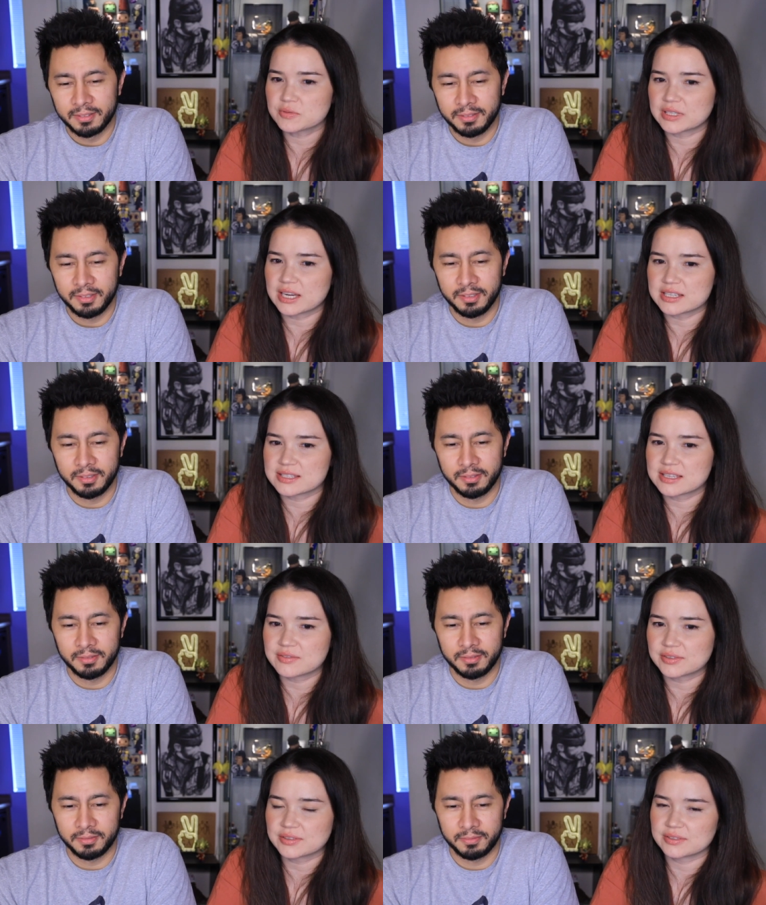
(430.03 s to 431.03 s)
Speaker 1: movie. I just
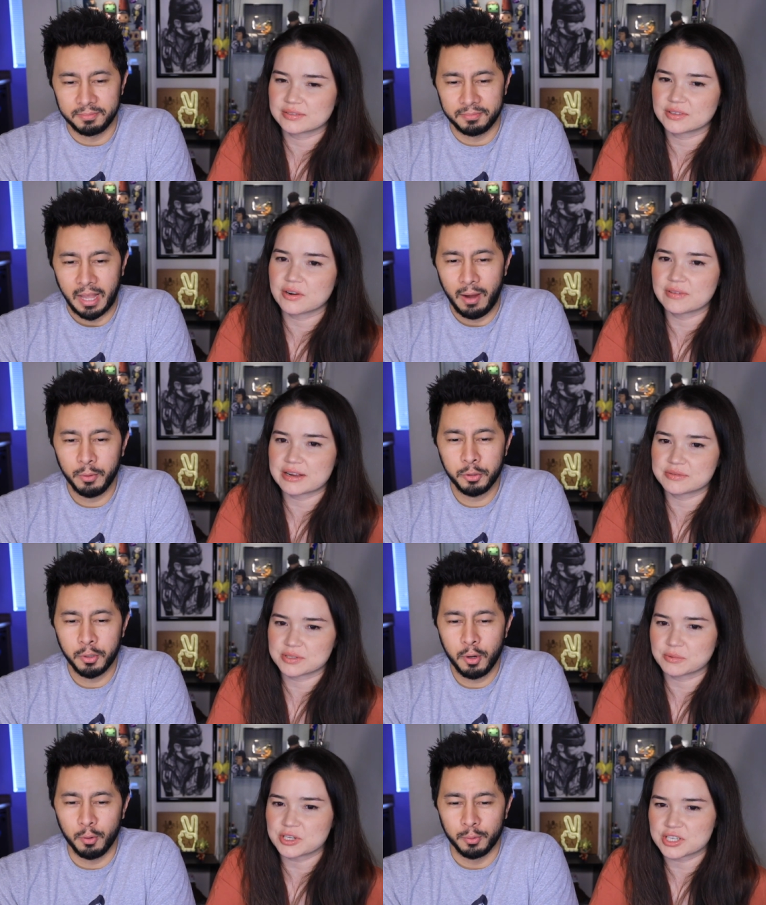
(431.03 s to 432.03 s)
never got How would you
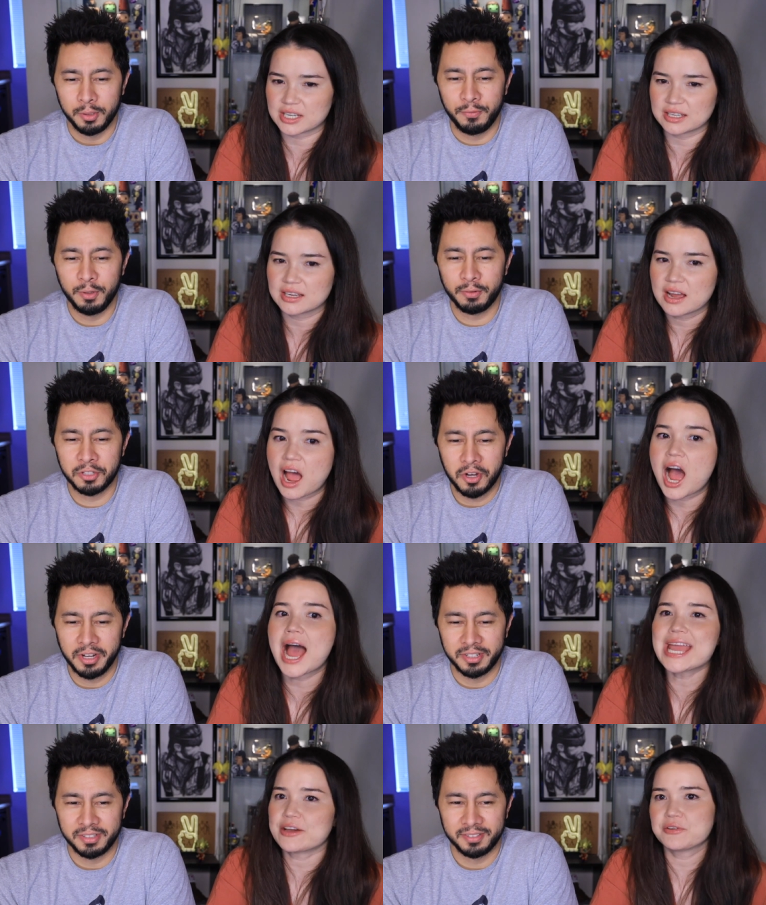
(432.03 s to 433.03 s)
know if you never saw it?
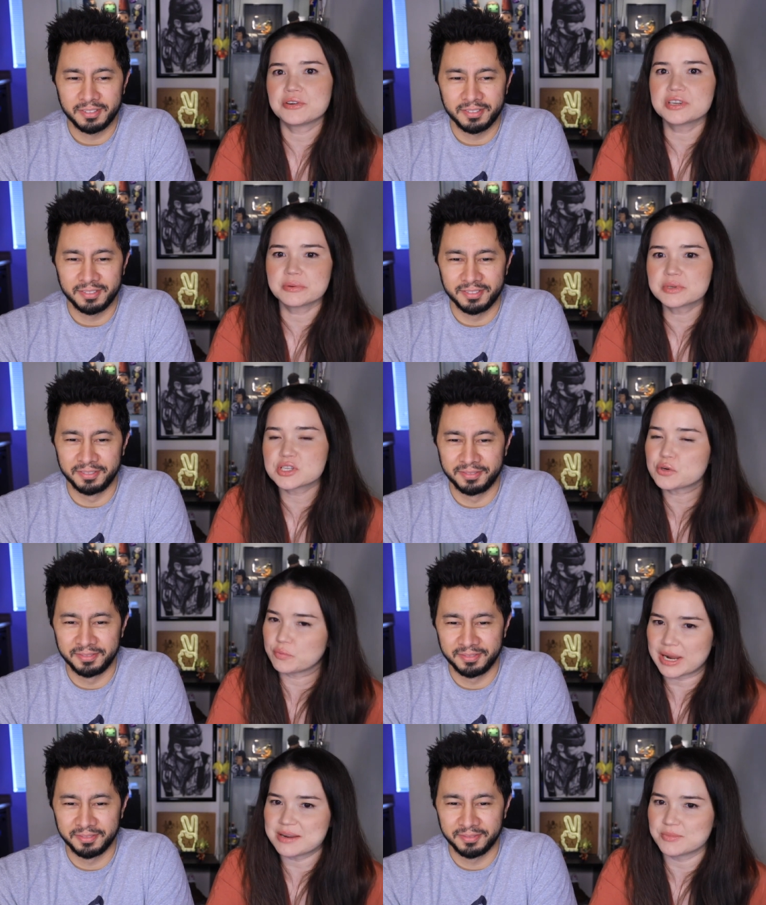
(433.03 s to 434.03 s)
I heard it was a
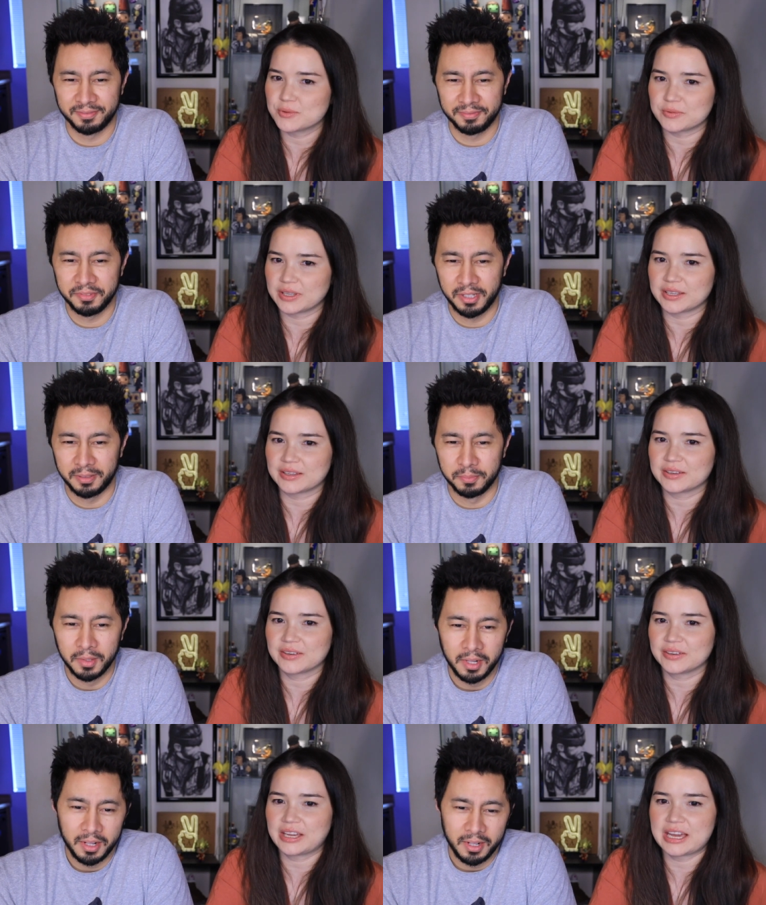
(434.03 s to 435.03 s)
great movie. yeah.
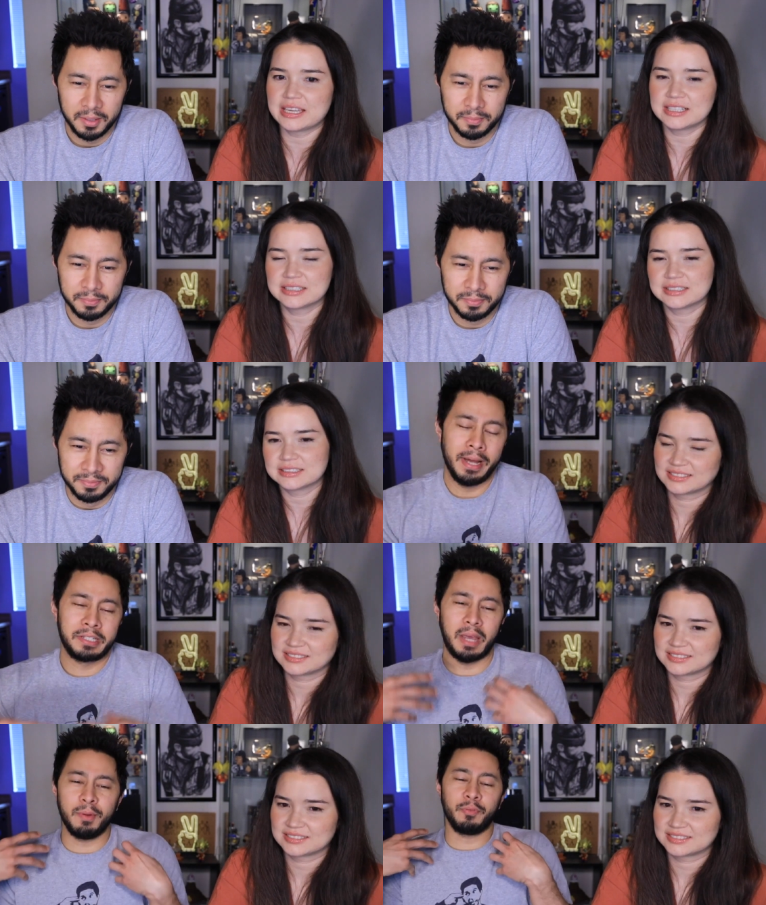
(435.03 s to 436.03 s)
Okay.
Speaker 2: My
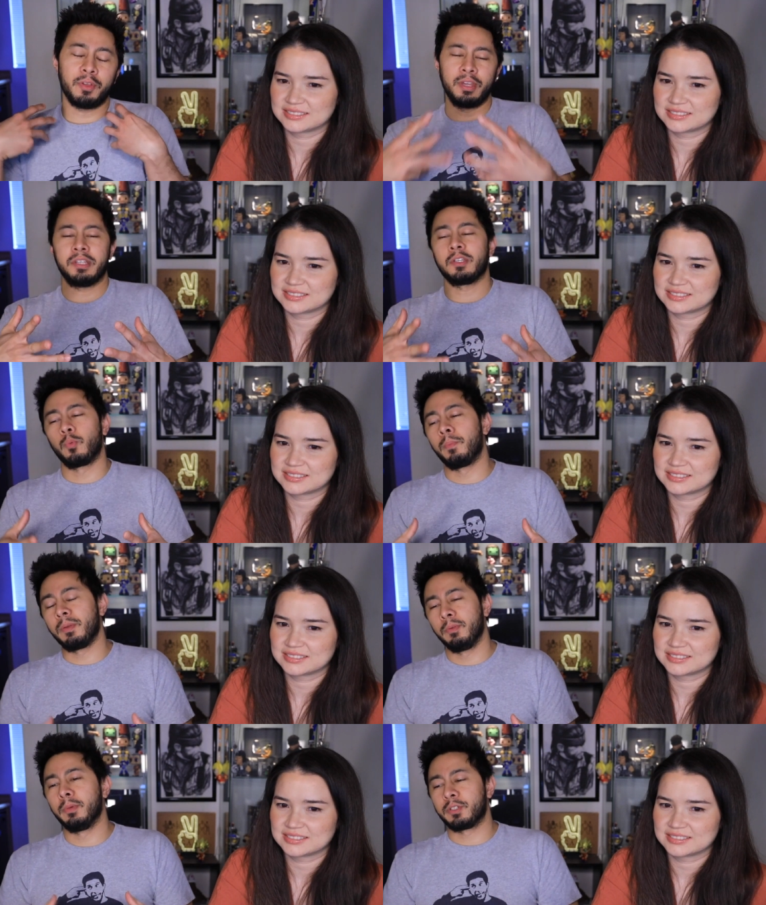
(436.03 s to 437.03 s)
excitement for this is what
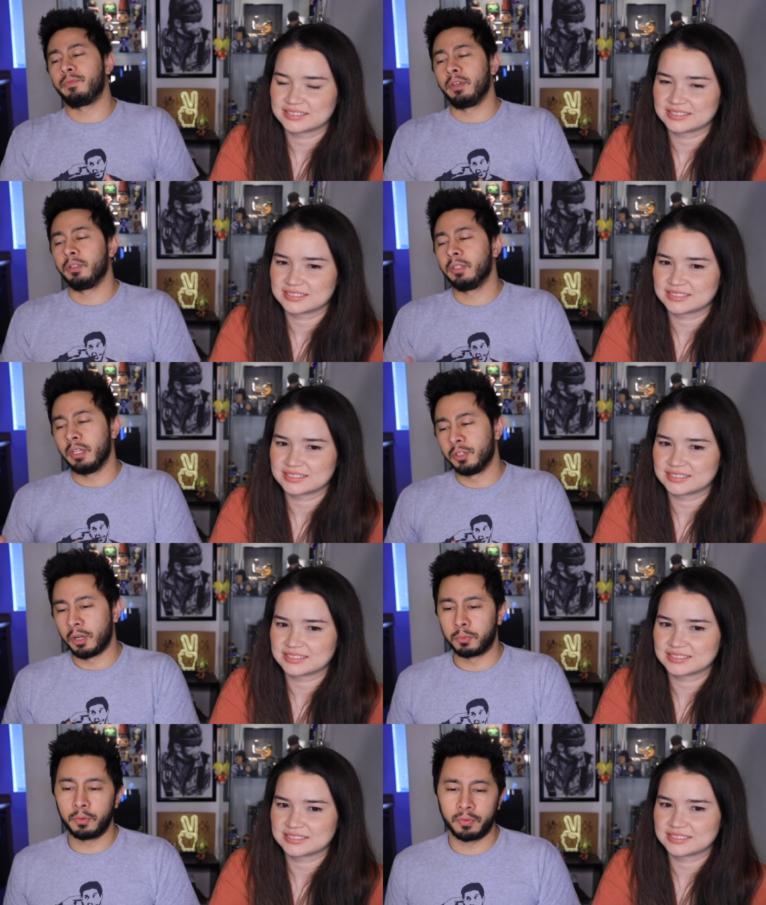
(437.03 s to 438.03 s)
people must feel in
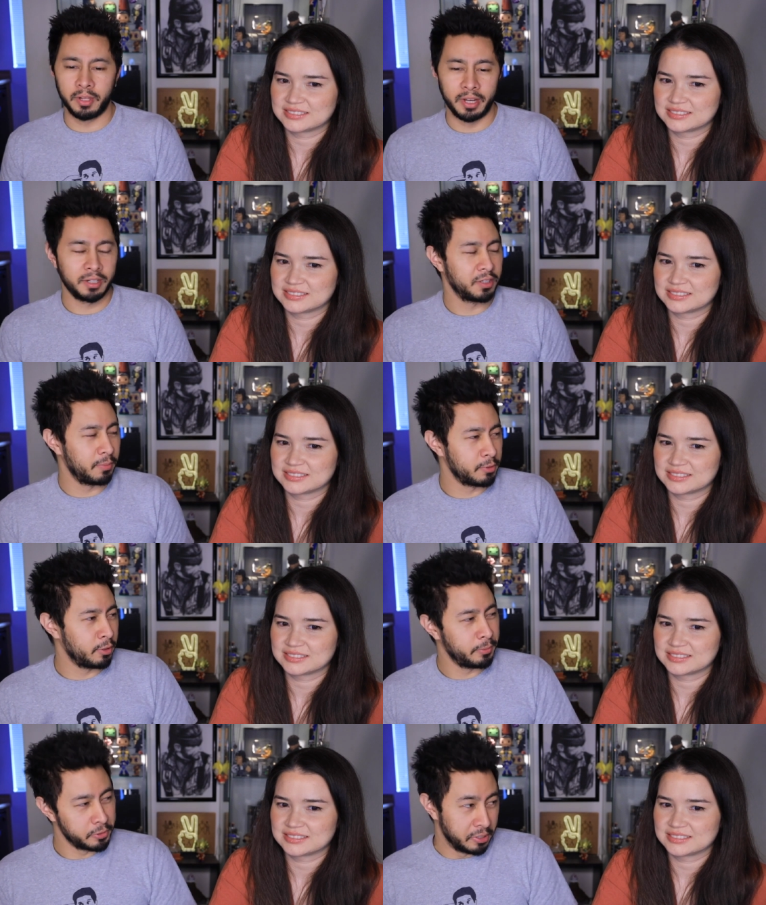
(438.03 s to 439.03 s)
general for like
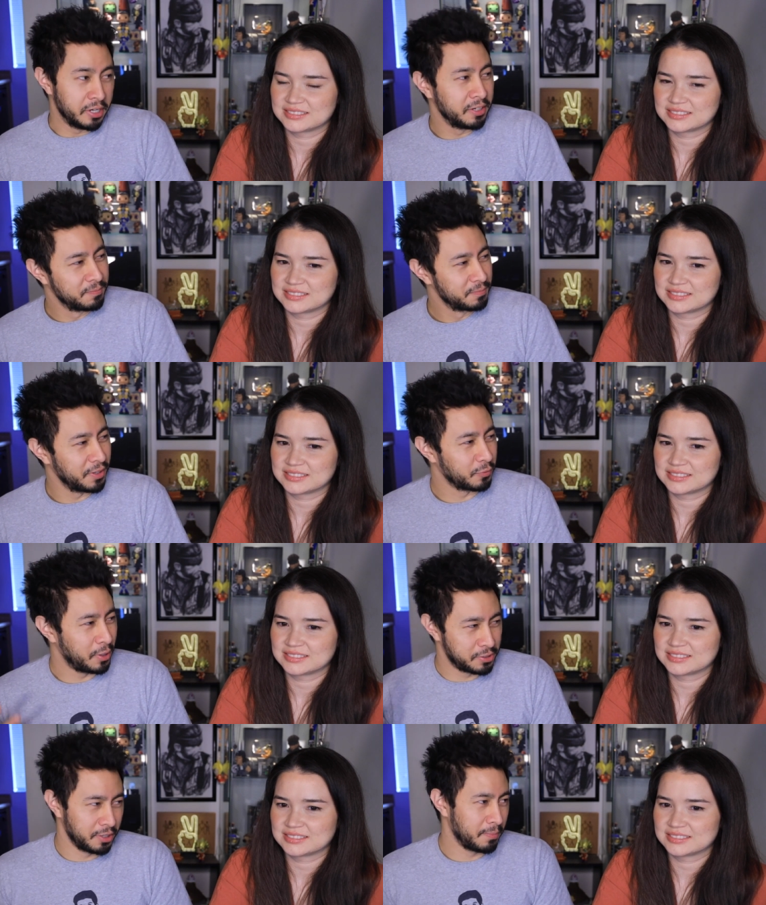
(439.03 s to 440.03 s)
WWE, like
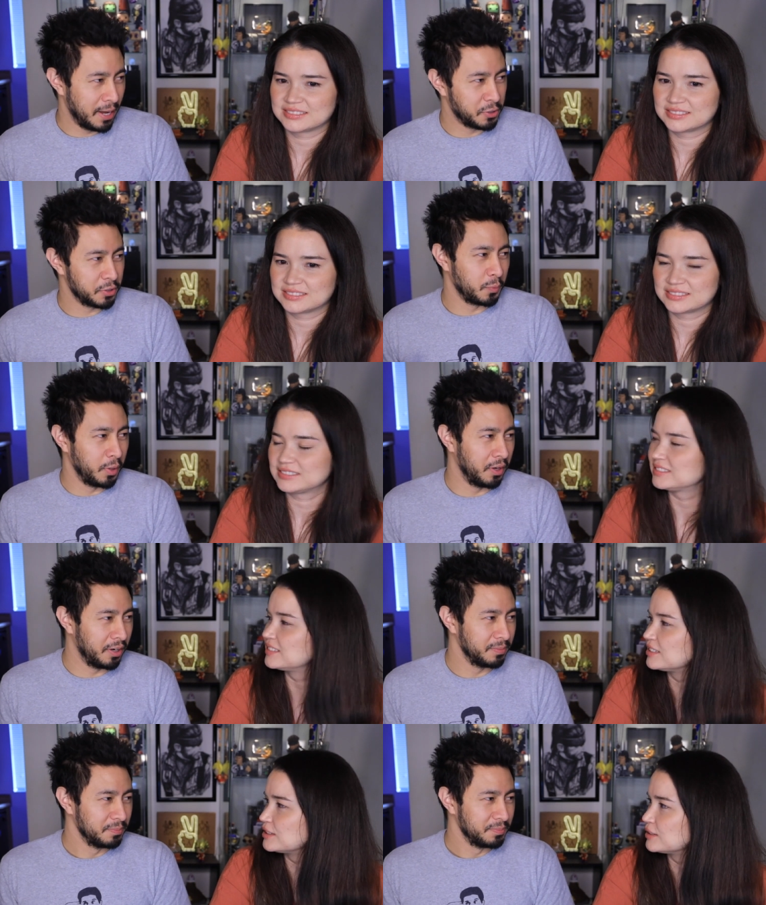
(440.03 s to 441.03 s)
wrestling matches and
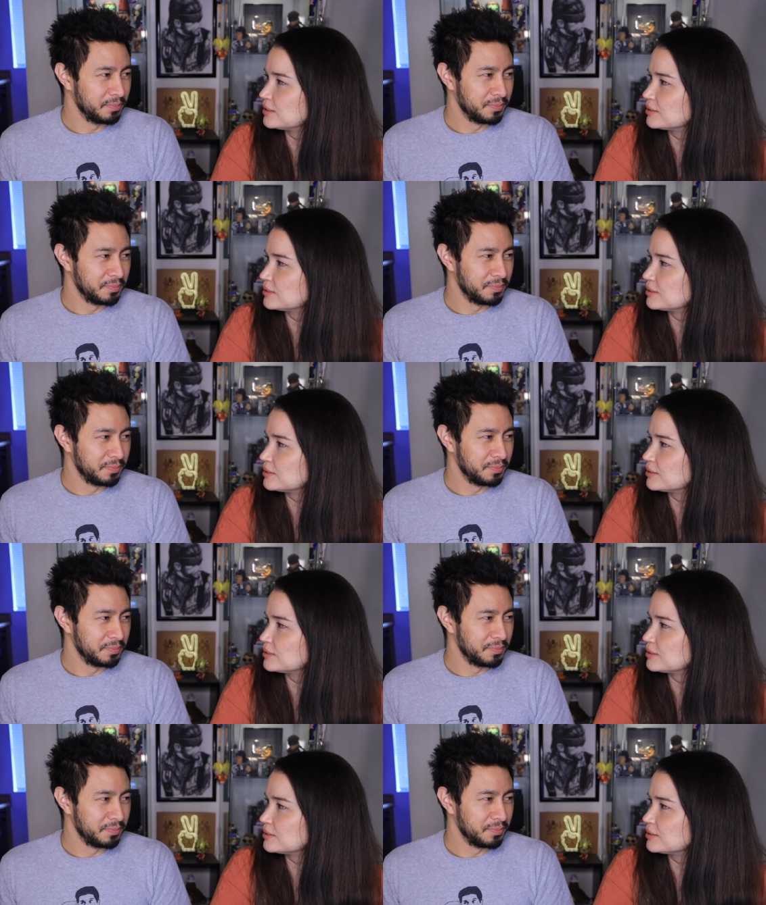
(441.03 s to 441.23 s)
whatnot.